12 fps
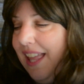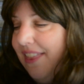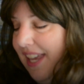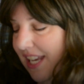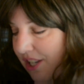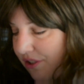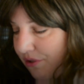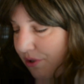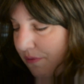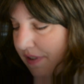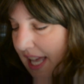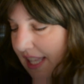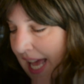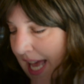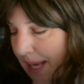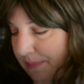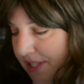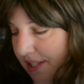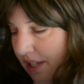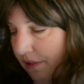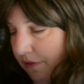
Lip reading: Thank you, New Vet Labs,